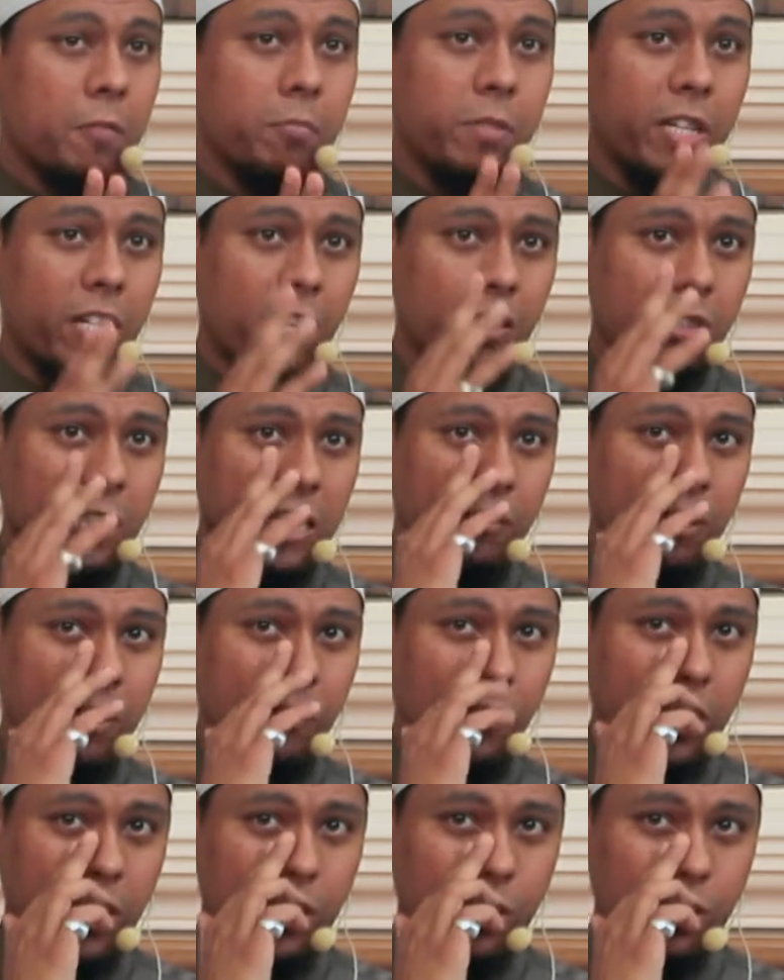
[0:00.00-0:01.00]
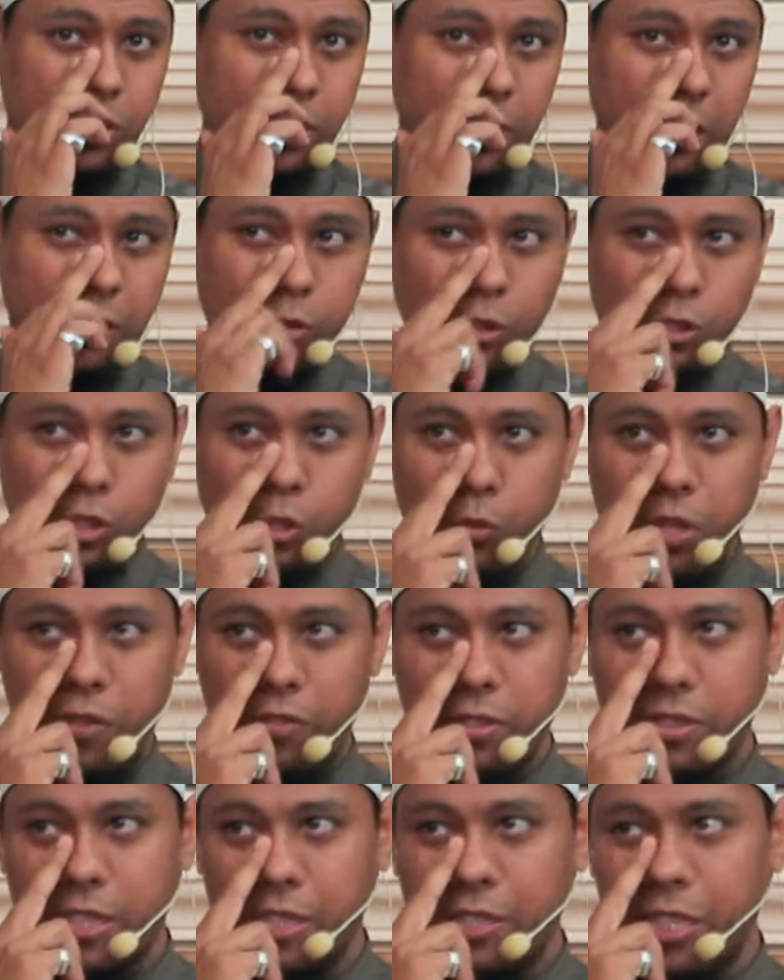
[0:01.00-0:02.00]
Because even for the nostrils also we
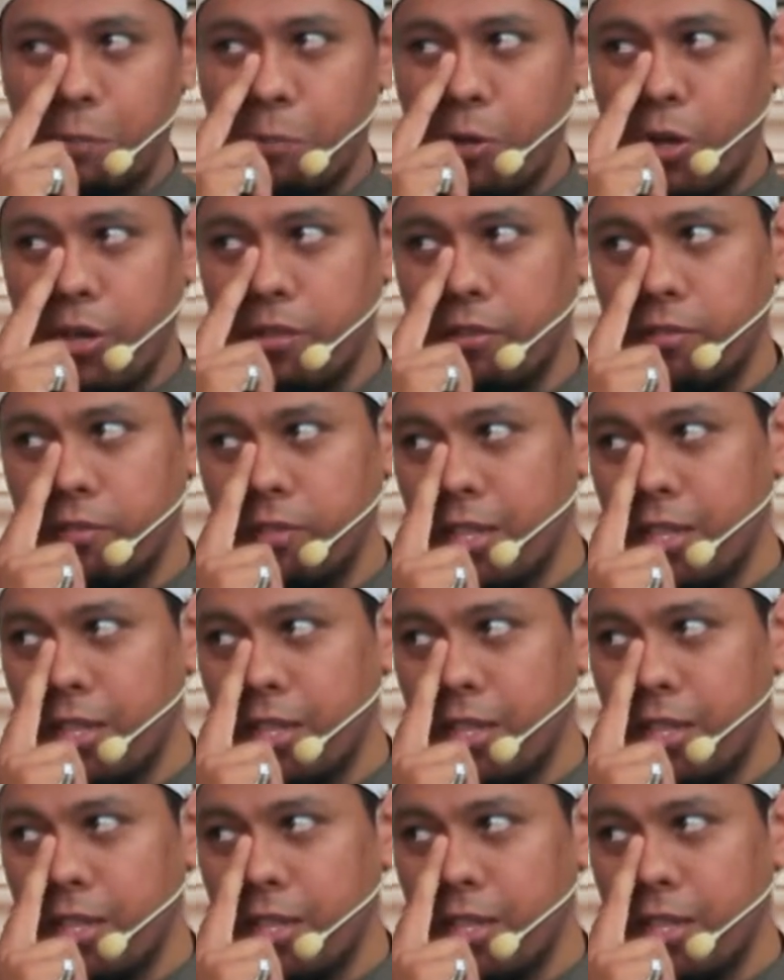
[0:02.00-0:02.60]
have the starting point.